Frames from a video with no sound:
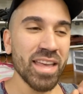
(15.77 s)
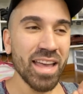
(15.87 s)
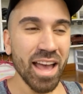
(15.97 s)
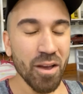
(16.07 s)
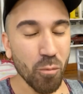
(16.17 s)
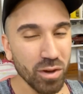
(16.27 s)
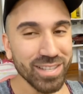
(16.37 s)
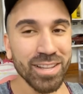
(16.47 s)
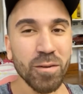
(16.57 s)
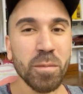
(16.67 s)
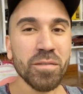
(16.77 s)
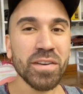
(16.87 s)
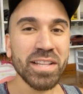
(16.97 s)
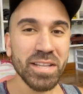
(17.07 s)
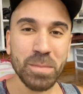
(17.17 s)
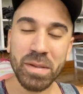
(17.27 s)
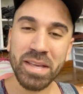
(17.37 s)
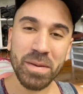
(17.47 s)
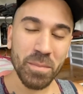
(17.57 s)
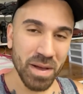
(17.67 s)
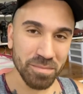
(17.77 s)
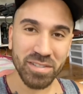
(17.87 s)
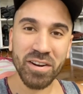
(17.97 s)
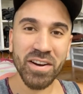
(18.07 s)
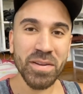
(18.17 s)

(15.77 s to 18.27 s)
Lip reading: it was a little bit of a clickbait, I'm sorry,